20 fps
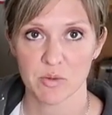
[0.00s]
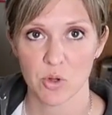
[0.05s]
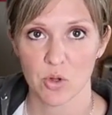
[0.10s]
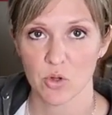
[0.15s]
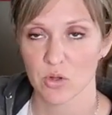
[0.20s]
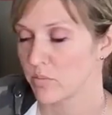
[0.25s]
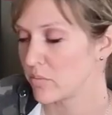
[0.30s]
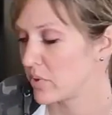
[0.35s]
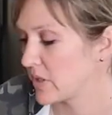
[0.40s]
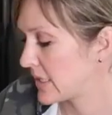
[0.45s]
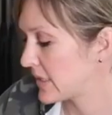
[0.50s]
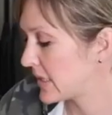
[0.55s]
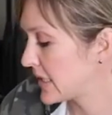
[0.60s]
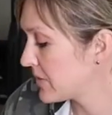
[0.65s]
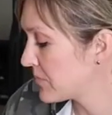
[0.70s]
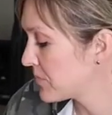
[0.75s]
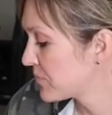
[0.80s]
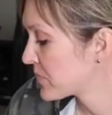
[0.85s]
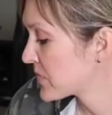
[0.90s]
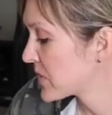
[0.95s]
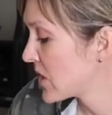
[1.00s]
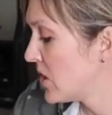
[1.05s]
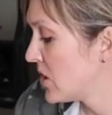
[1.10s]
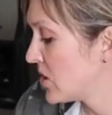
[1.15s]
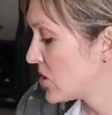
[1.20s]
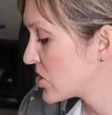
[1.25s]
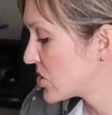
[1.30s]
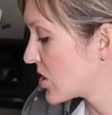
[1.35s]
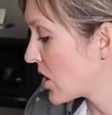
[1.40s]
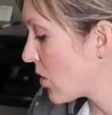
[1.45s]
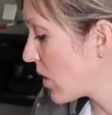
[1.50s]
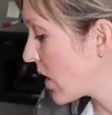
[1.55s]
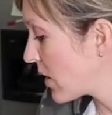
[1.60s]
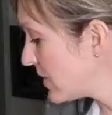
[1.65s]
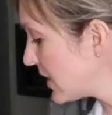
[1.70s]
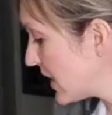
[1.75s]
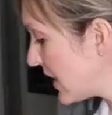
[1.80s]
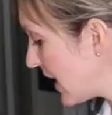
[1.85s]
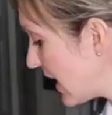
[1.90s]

bowl completely. So I'm gonna